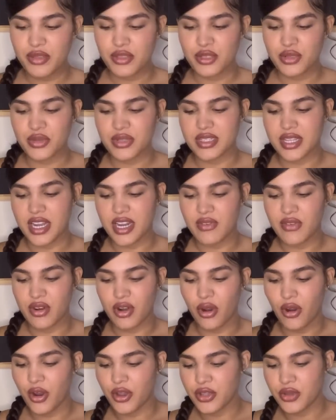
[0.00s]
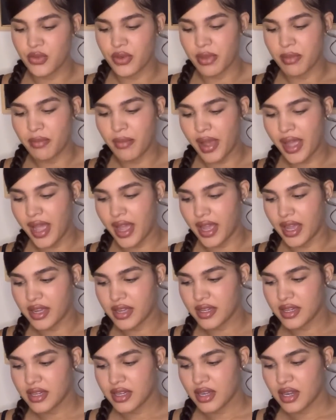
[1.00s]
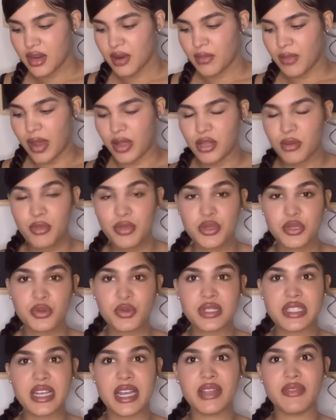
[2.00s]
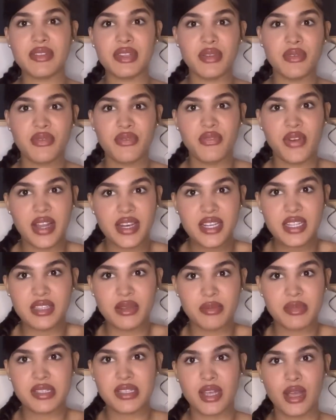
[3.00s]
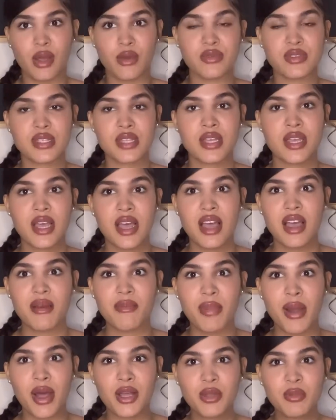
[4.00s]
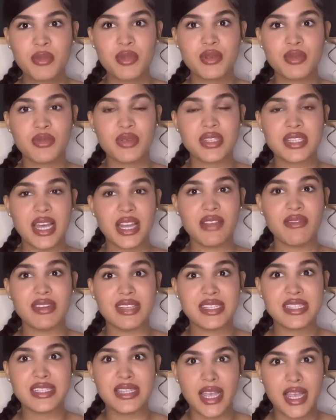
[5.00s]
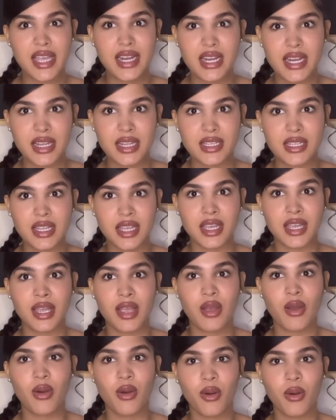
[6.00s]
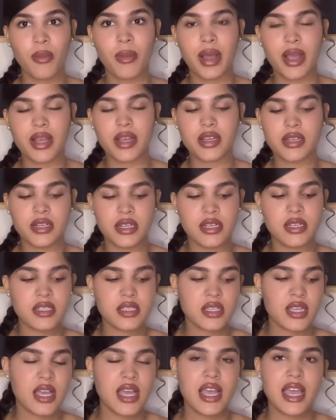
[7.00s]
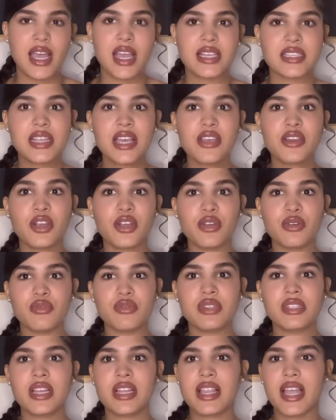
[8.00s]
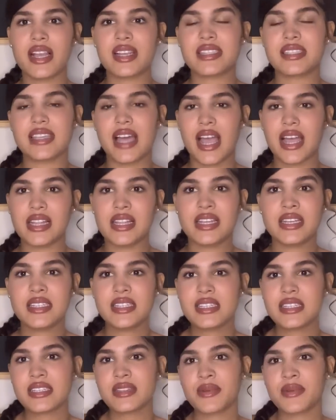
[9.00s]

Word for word: two is not even arguing back. Pile number two is not even defending themselves. Pile number two is not even saying anything. Oh my goodness. It's like you're using like silence